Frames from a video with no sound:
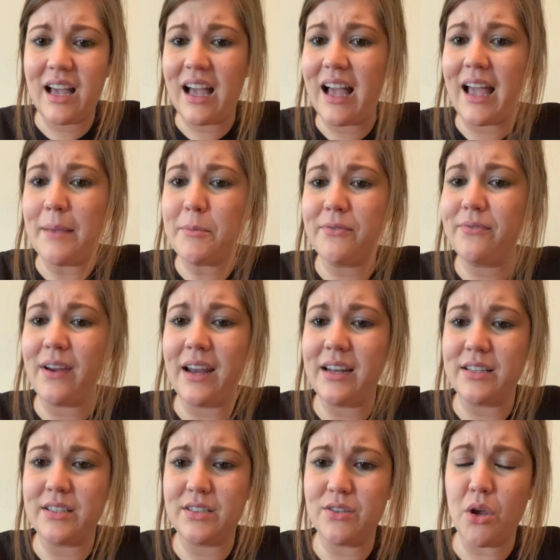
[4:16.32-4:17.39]
I'm afraid
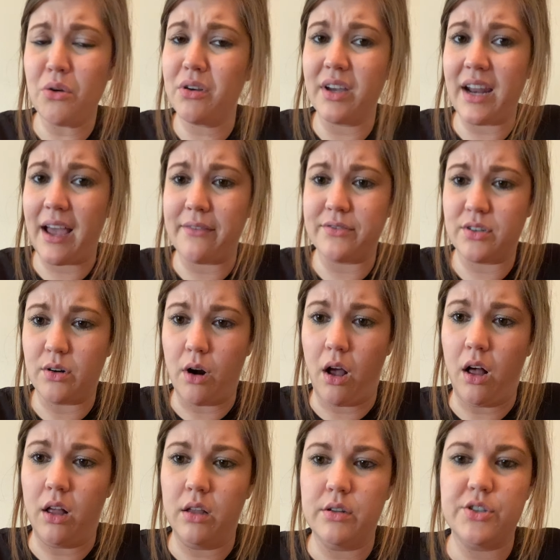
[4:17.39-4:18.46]
it's no good after
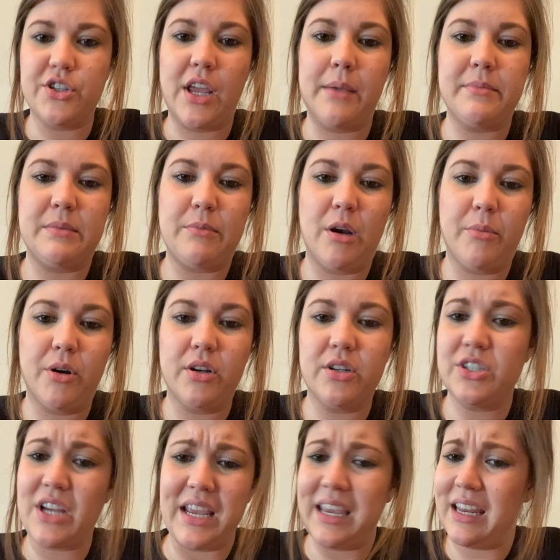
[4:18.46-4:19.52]
all," James
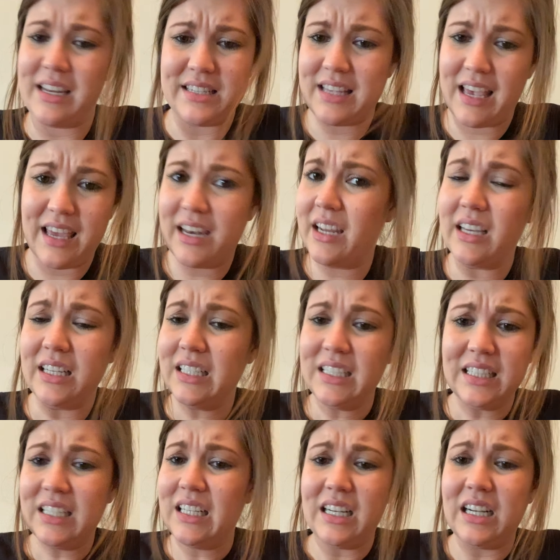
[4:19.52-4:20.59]
murmured, shaking his head.
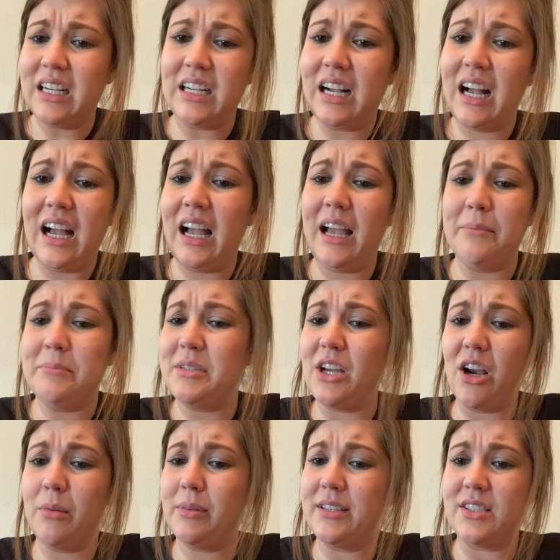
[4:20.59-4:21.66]
"I'm
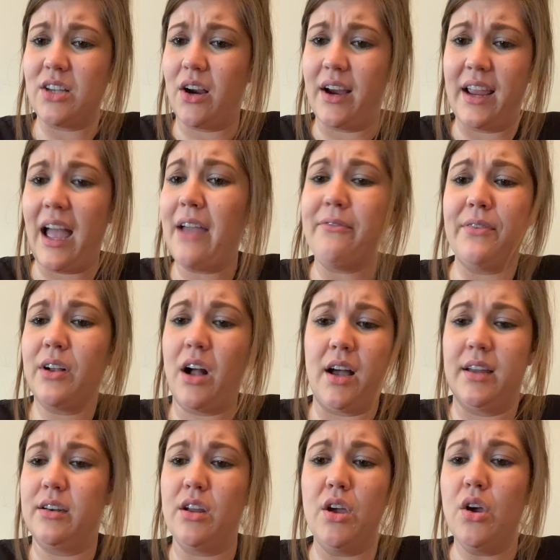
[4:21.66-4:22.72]
terribly sorry. I
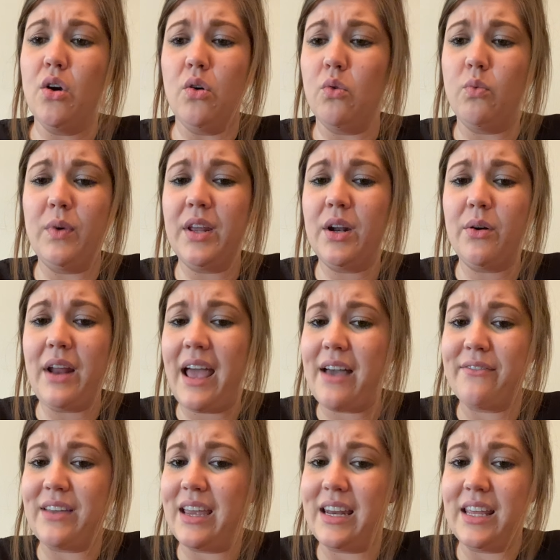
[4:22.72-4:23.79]
forgot. We don't
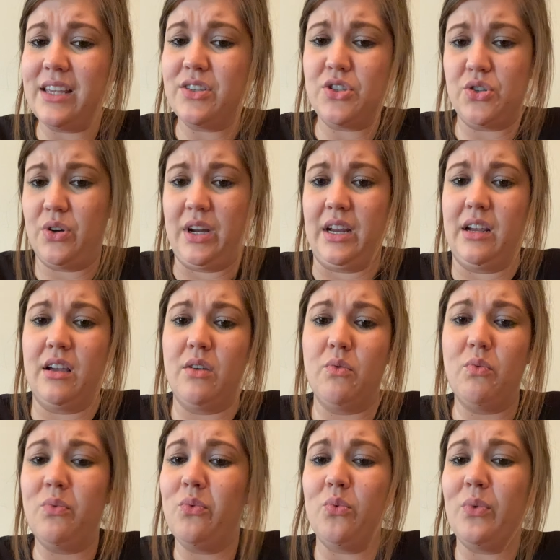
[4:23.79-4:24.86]
have any string.
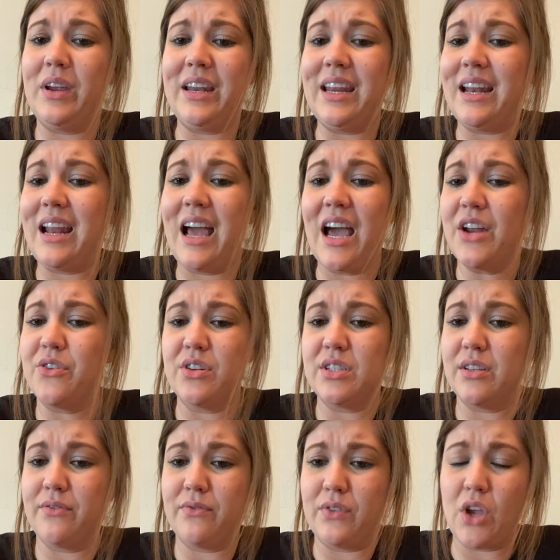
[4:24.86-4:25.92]
We need
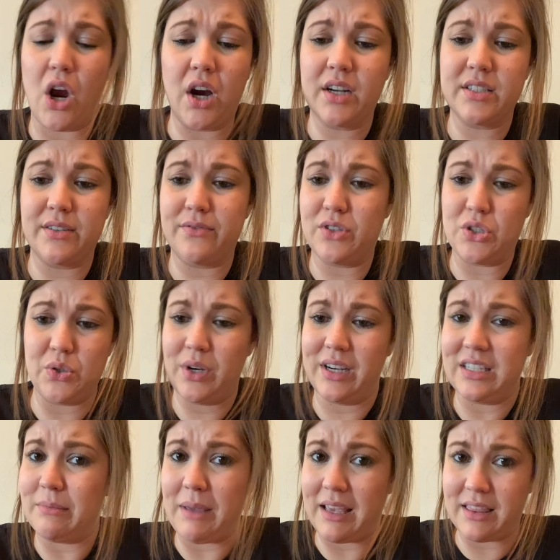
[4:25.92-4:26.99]
hundreds of yards of string
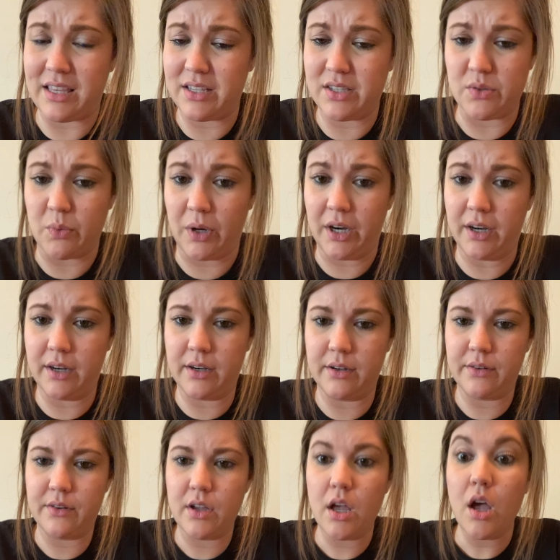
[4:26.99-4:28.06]
to make this work."
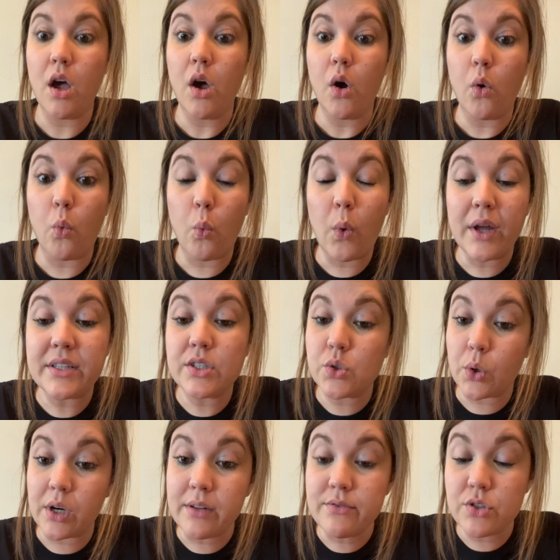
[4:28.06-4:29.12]
"What
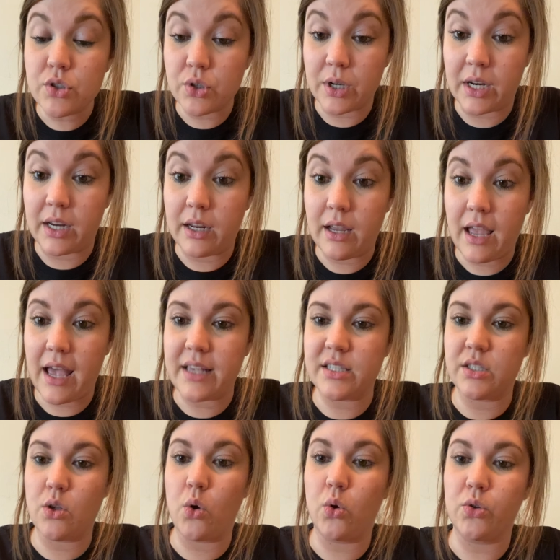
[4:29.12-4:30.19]
sort of string?"
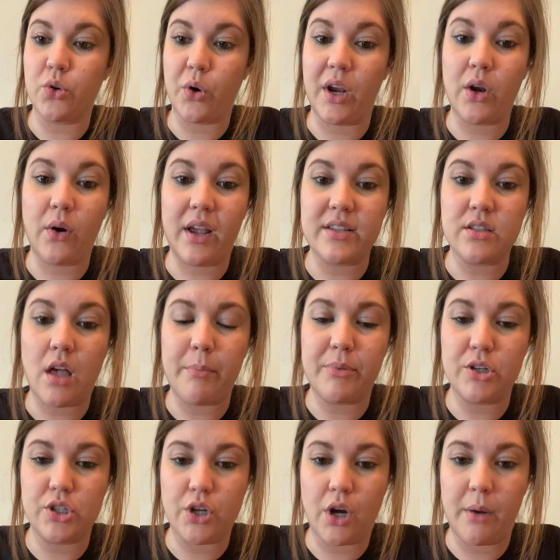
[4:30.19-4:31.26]
asked the old green
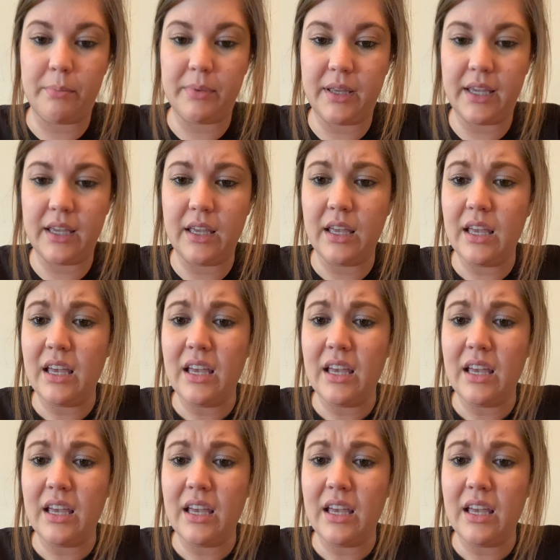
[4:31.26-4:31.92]
grasshopper sharply.